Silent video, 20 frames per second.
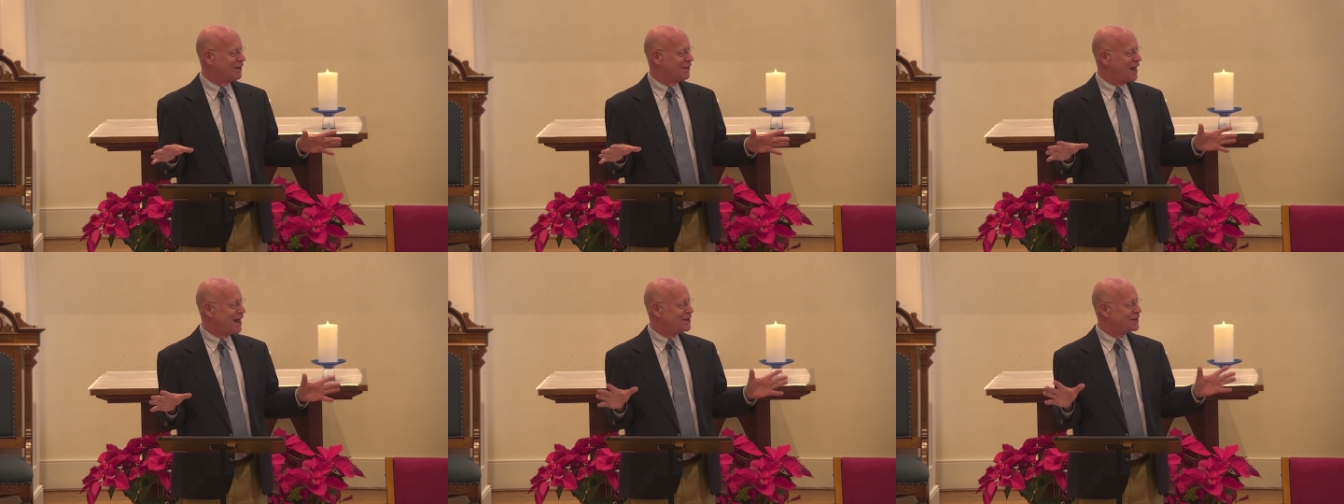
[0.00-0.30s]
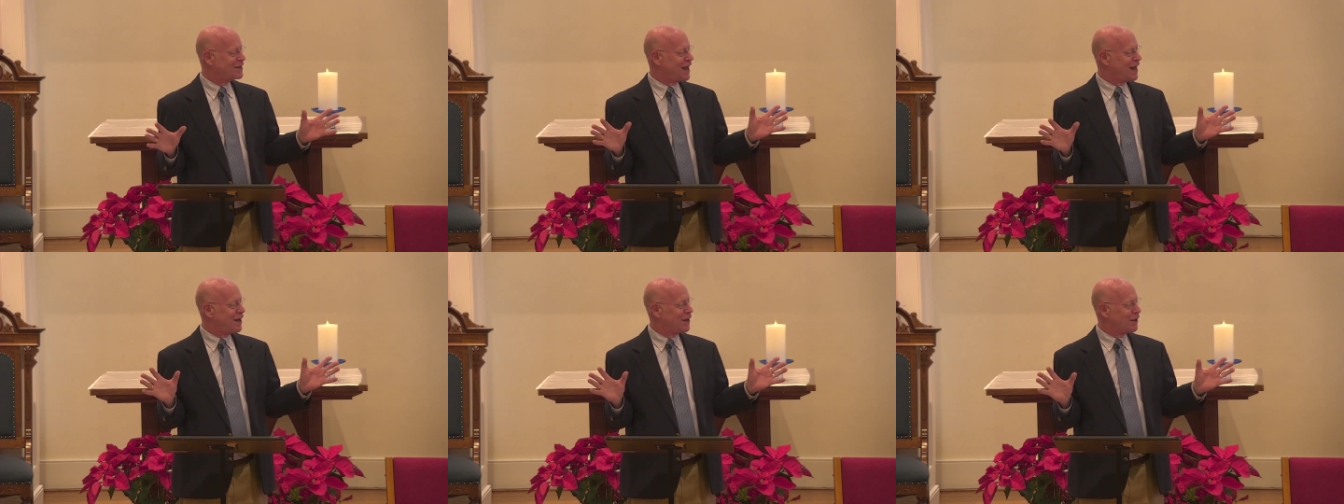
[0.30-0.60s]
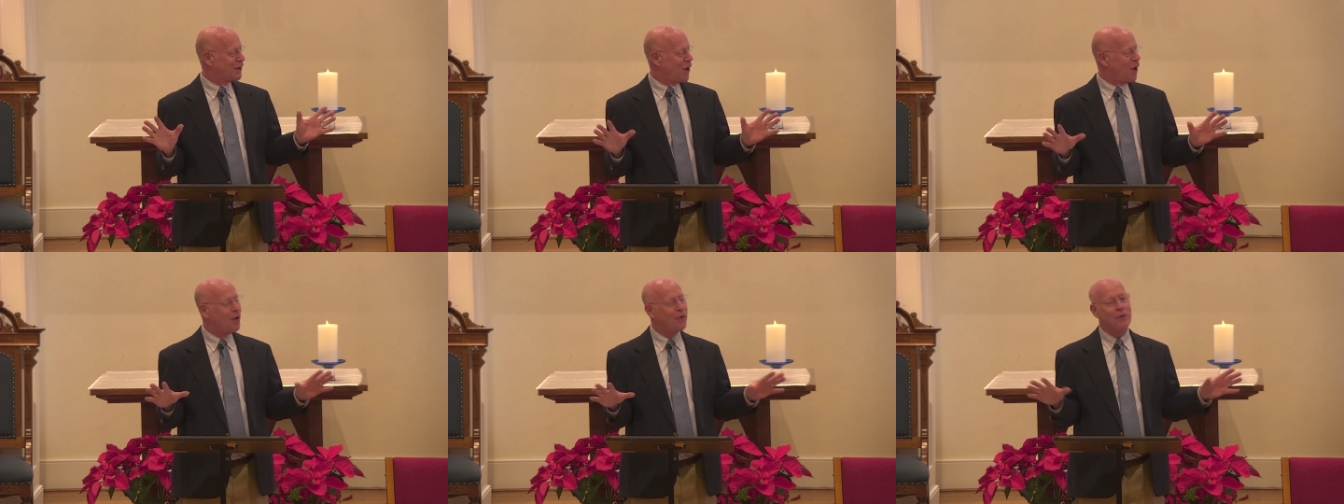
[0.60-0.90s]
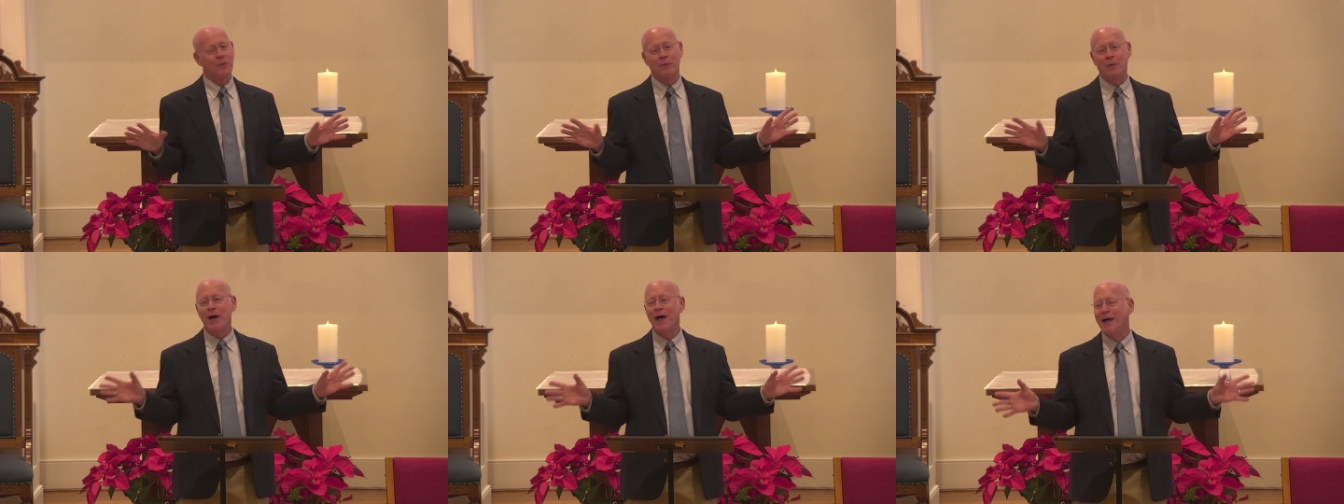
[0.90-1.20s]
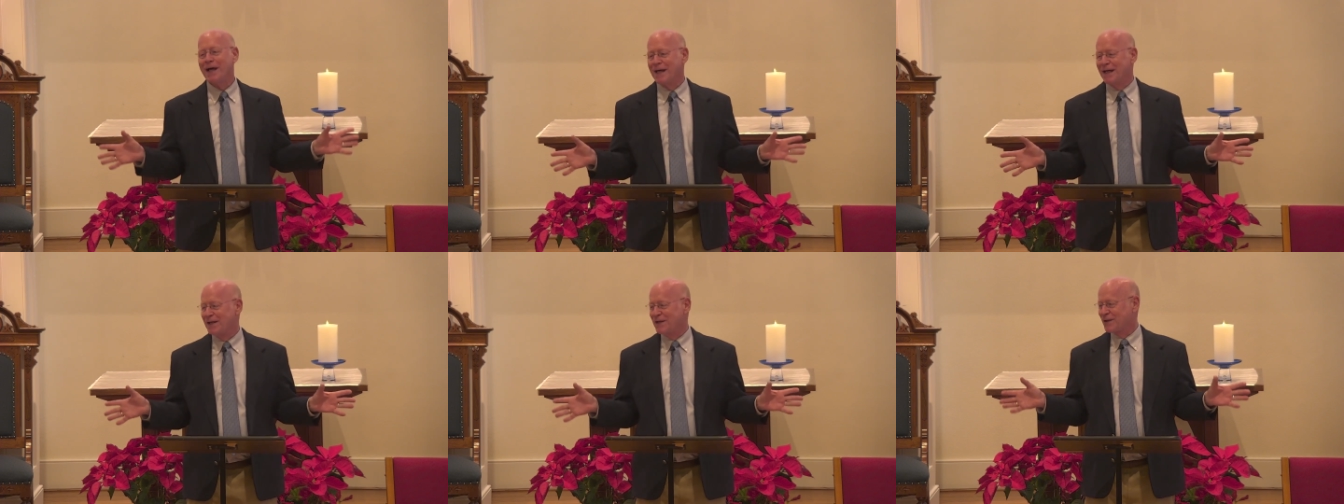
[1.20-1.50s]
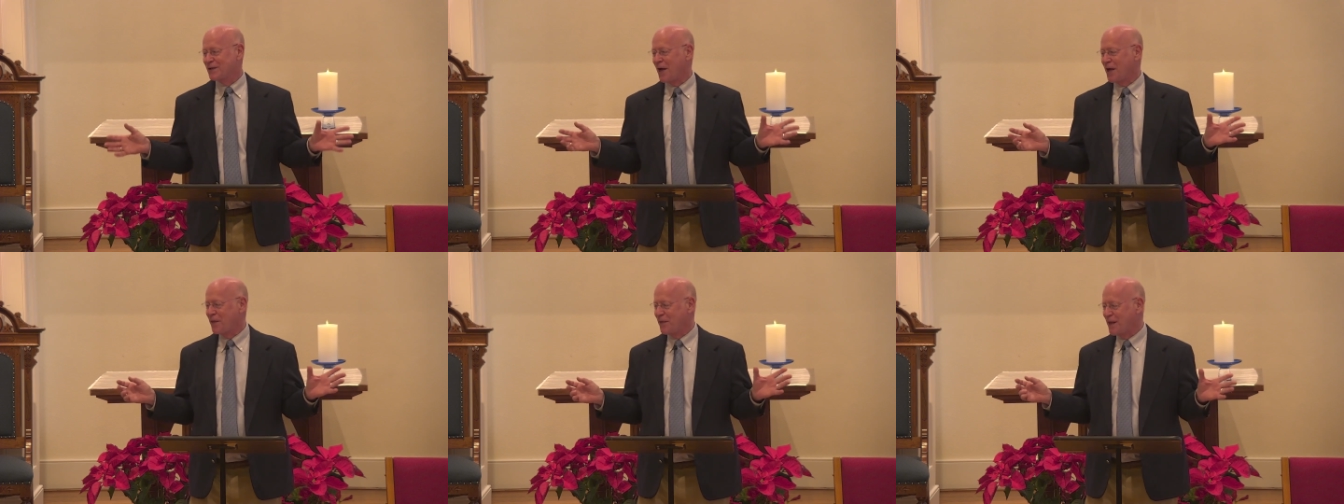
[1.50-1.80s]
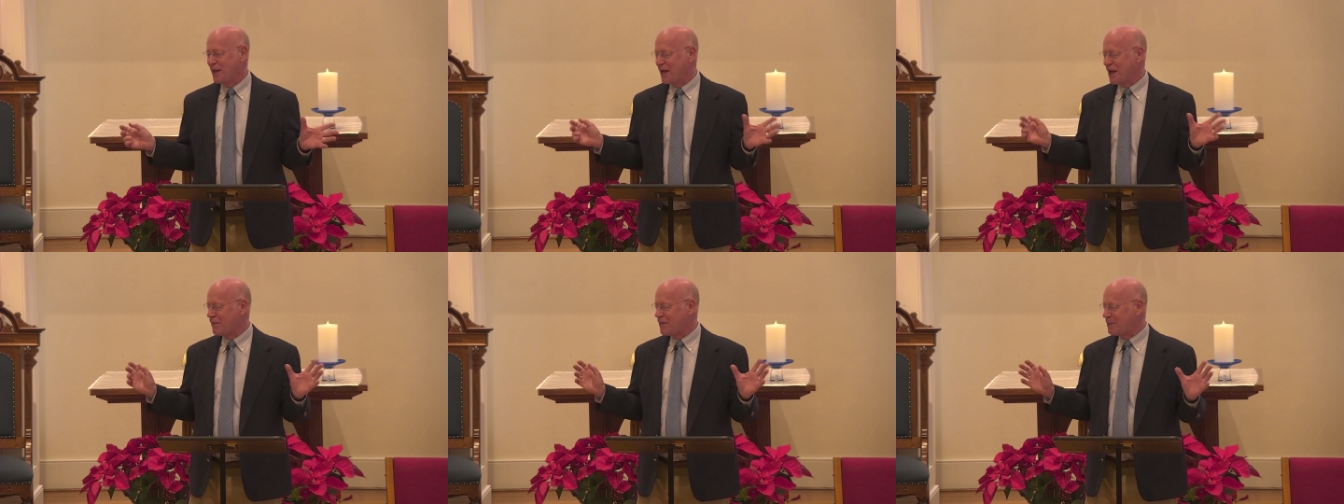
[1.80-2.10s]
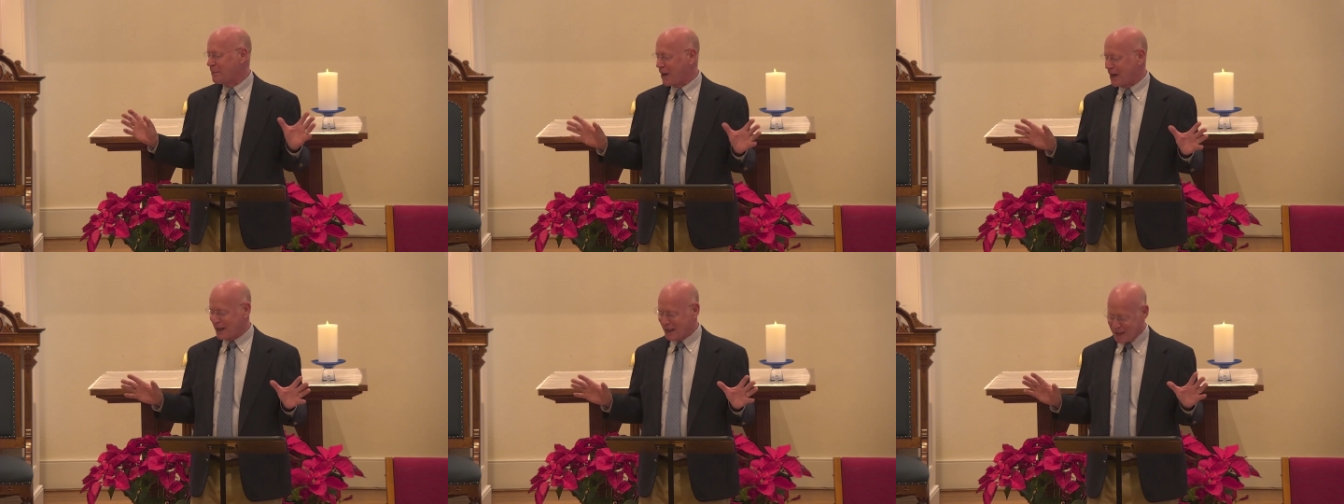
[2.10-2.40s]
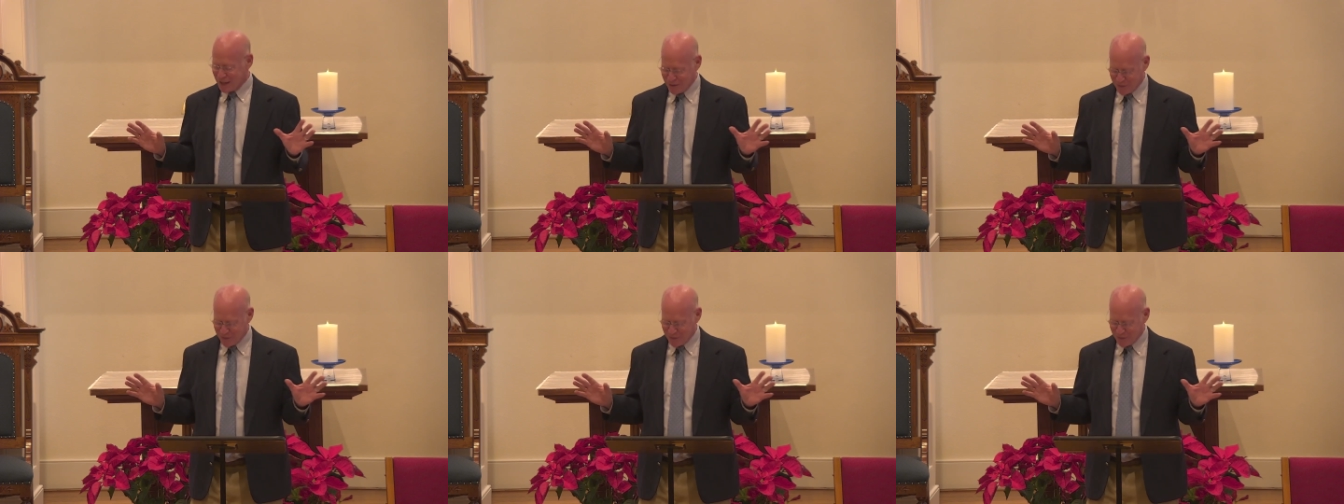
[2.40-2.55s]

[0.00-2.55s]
and that's kind of gone away. So I think everybody